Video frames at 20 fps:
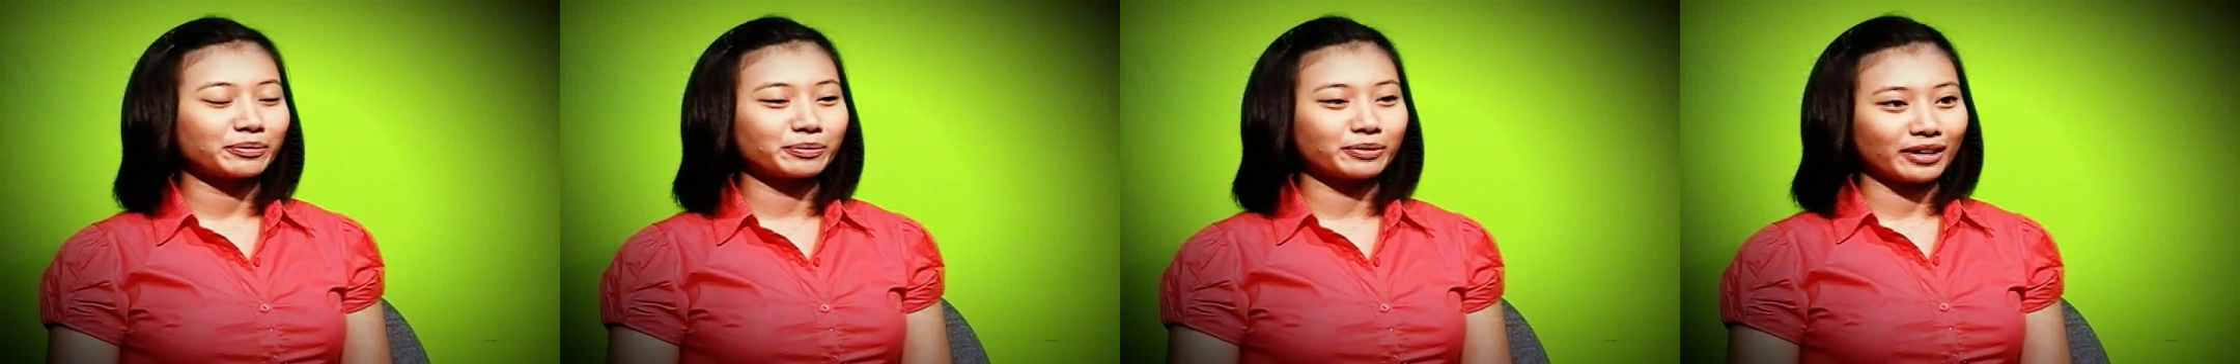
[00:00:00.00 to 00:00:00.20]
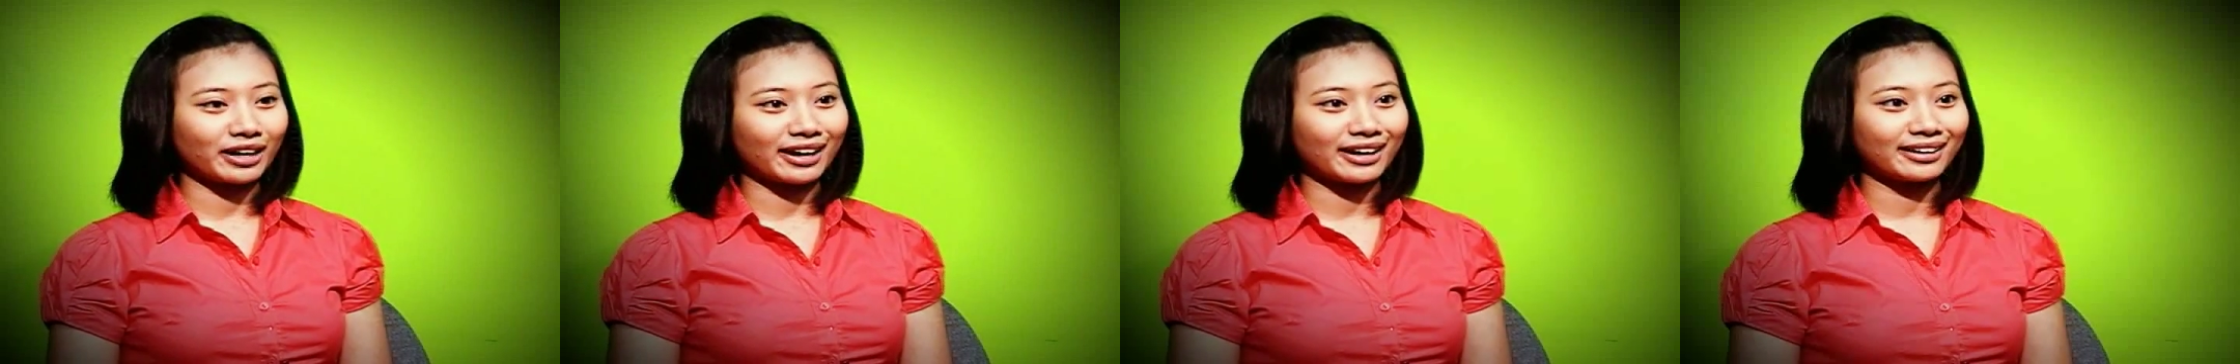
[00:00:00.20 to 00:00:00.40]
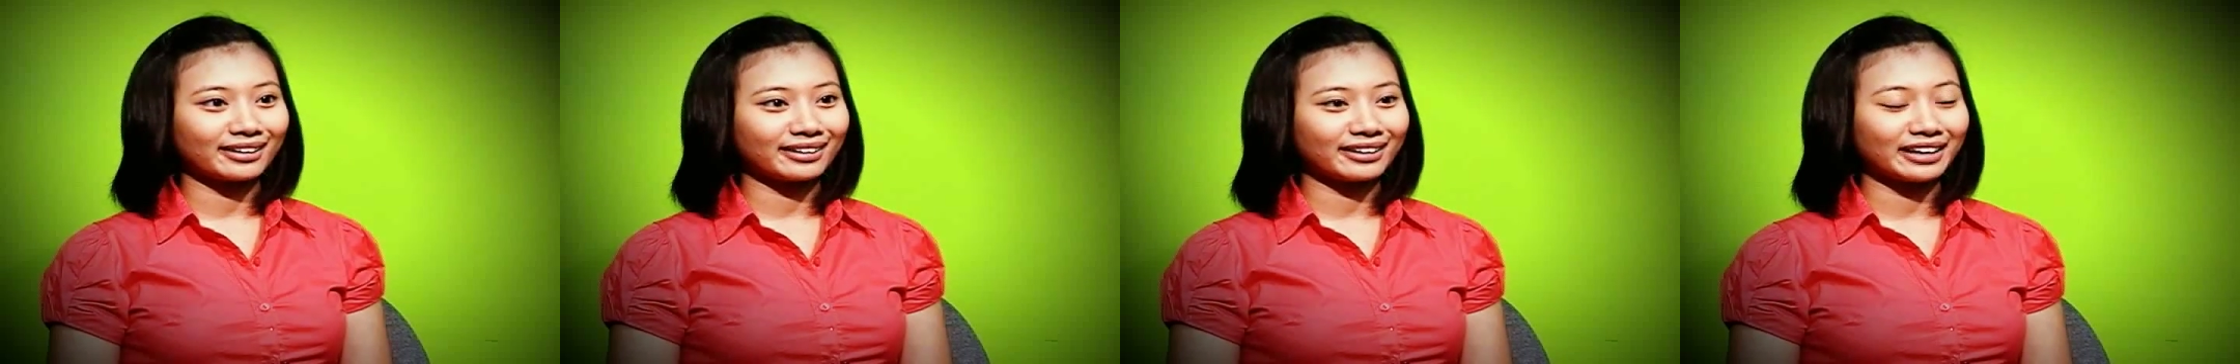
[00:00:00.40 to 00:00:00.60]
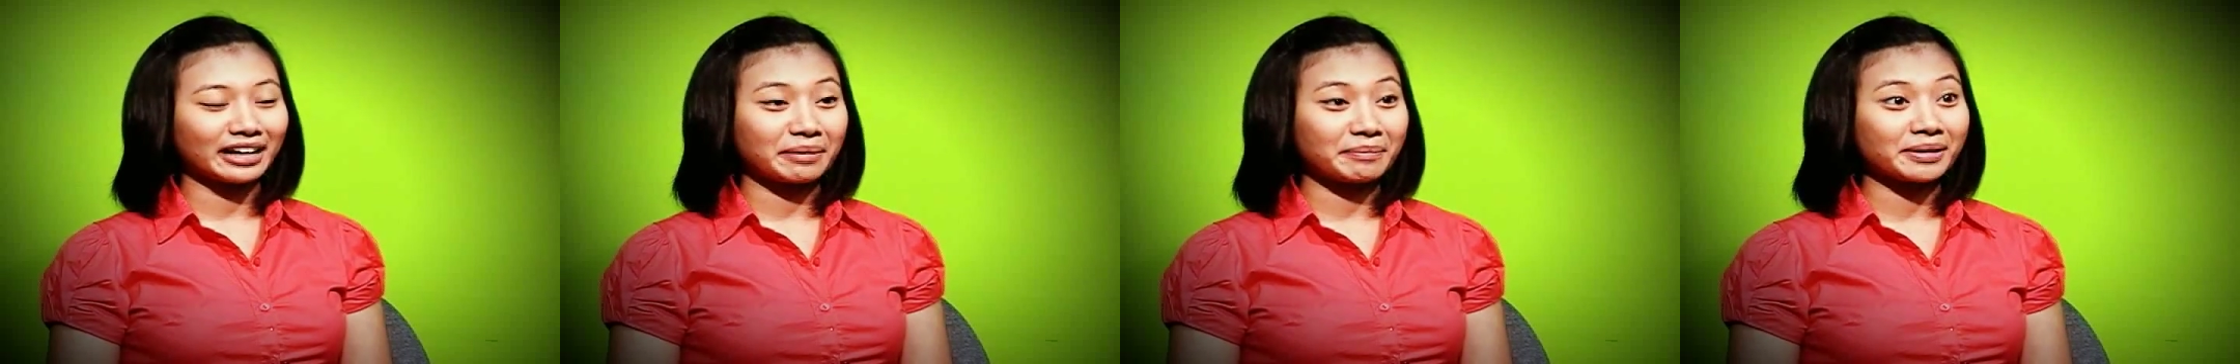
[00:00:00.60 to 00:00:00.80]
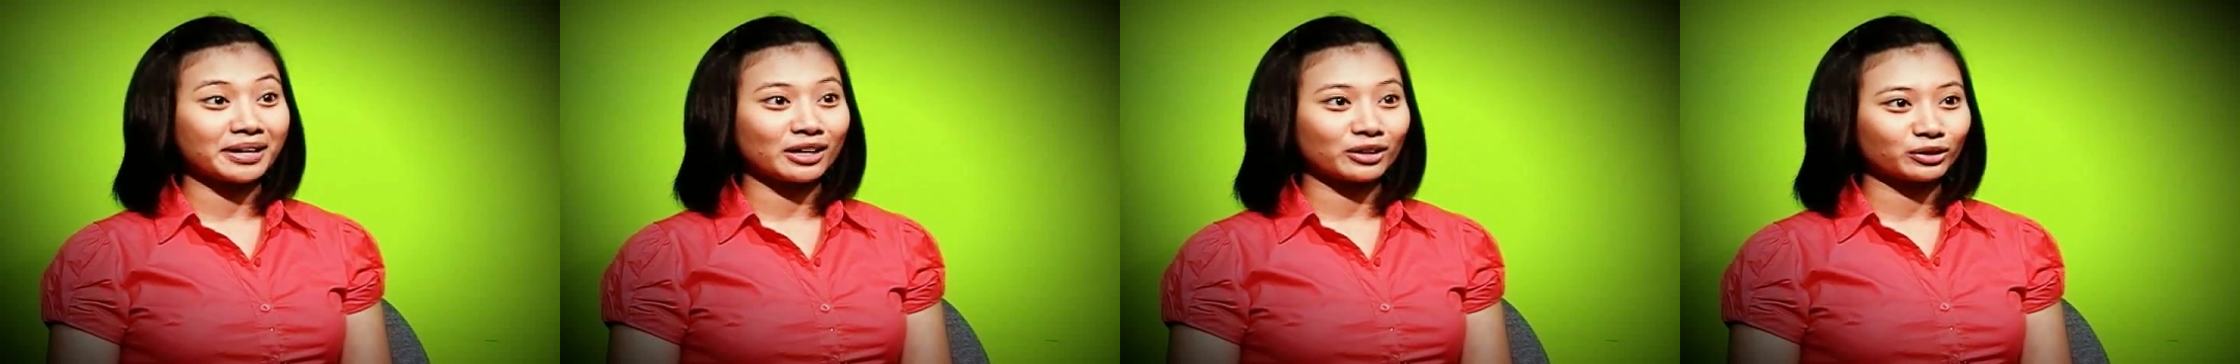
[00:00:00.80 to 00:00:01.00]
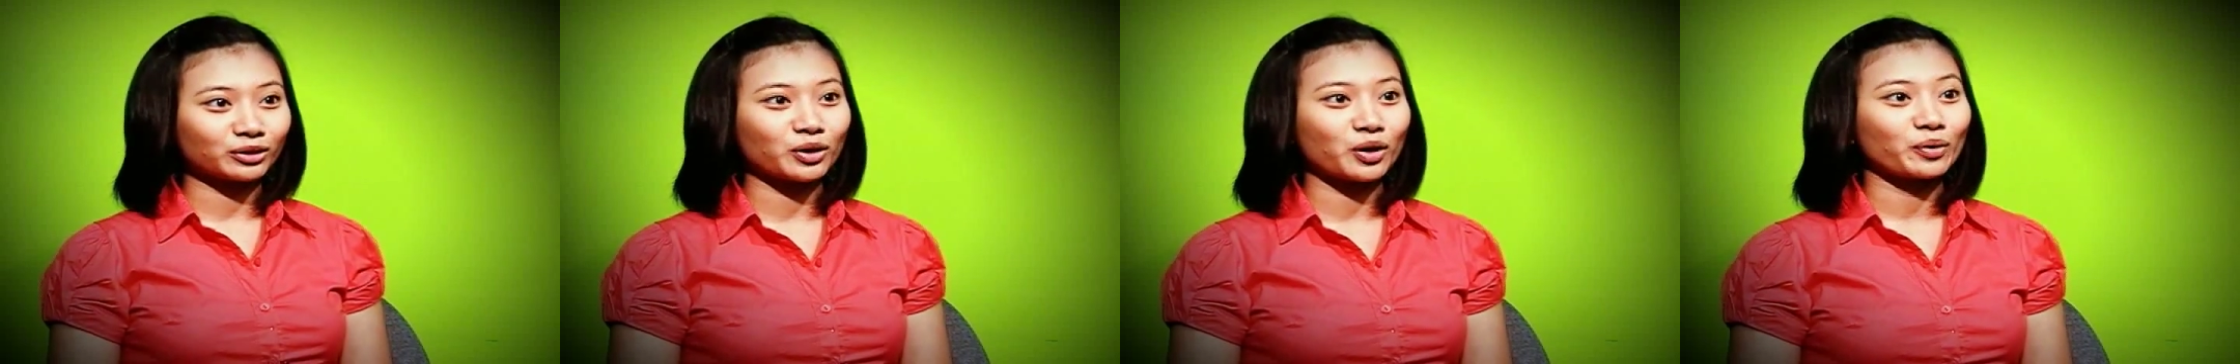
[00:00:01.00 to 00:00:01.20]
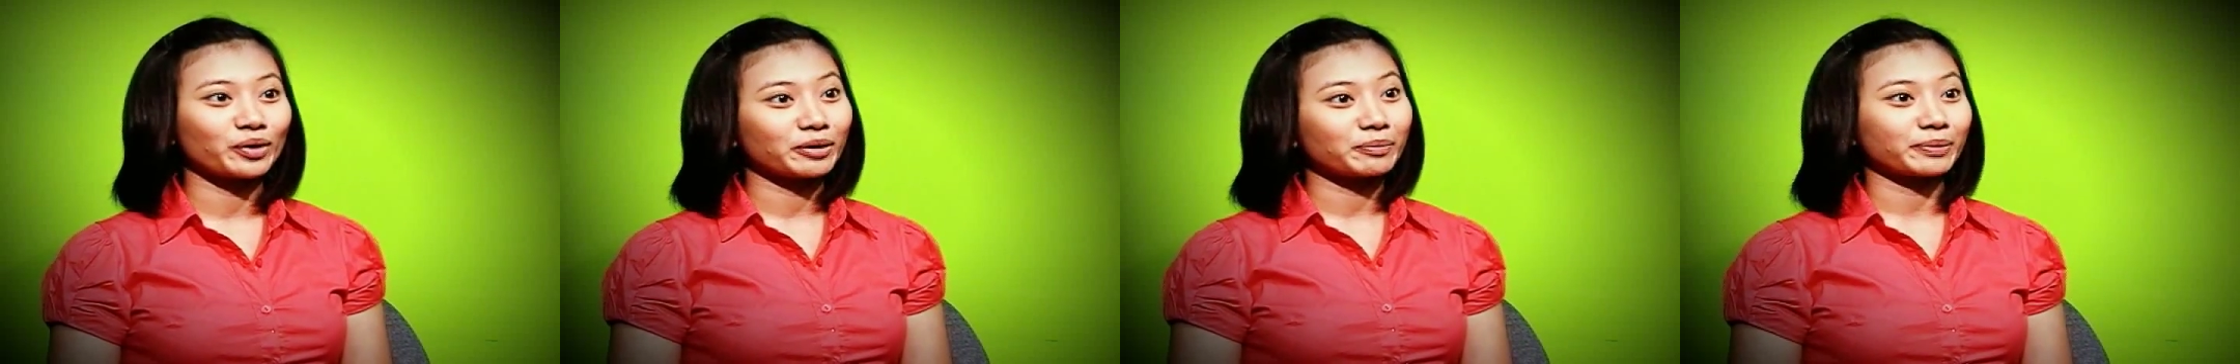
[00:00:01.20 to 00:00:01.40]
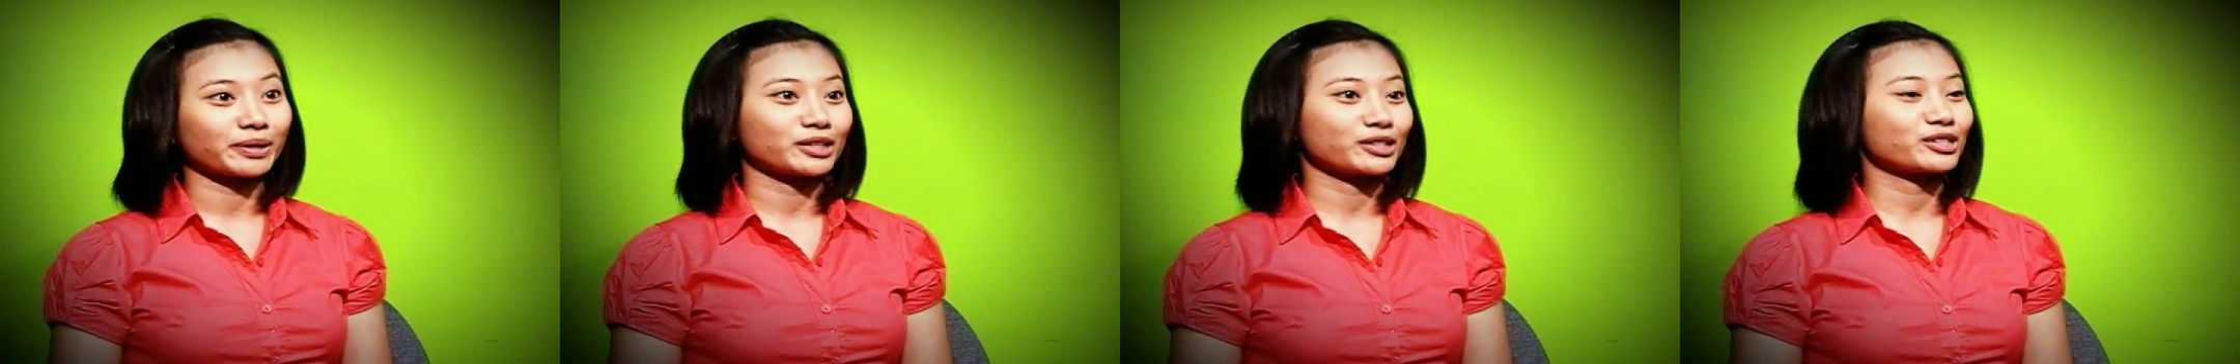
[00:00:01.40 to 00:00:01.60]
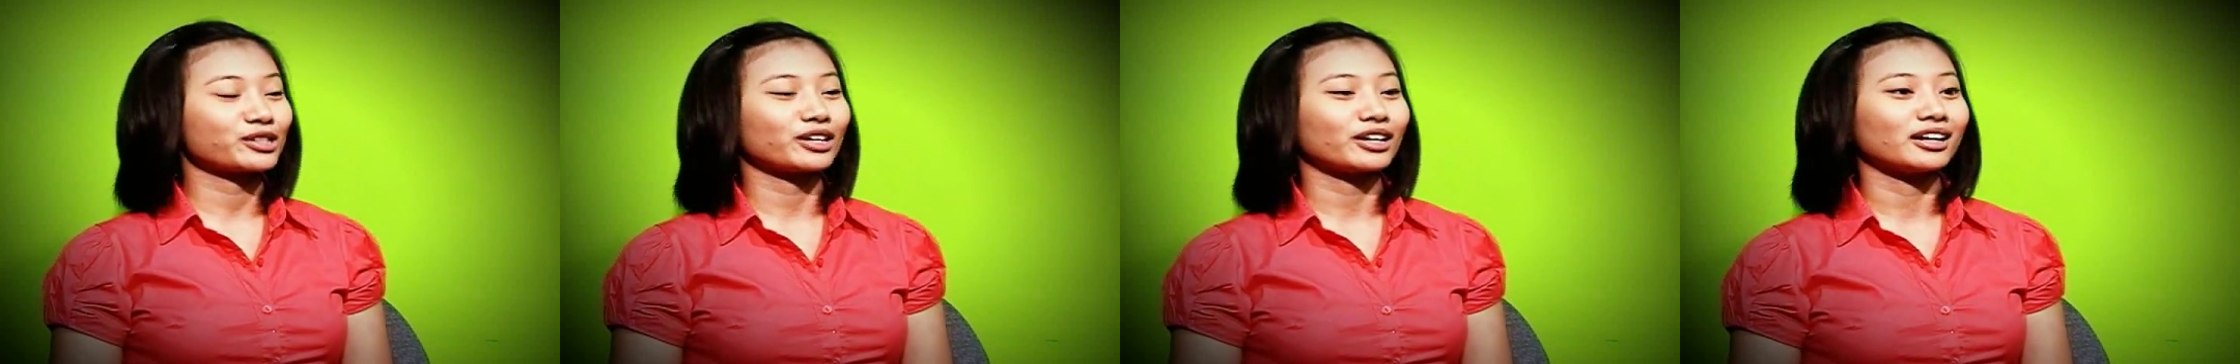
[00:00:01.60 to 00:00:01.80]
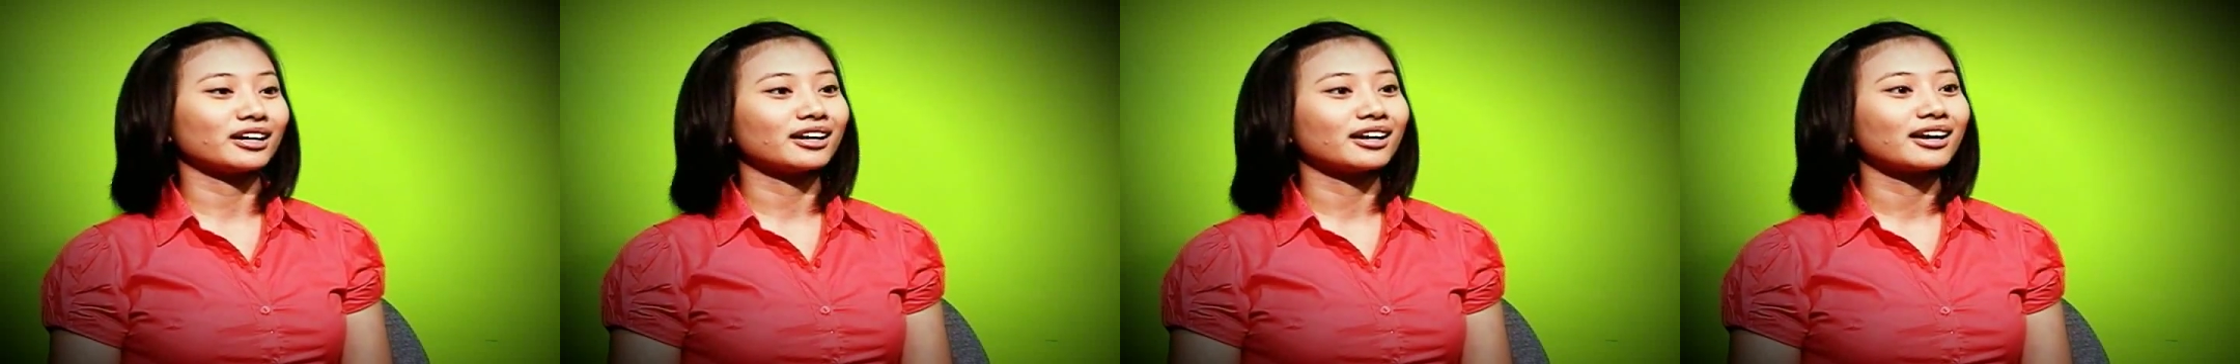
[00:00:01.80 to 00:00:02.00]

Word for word: bright and I'm an outgoing person.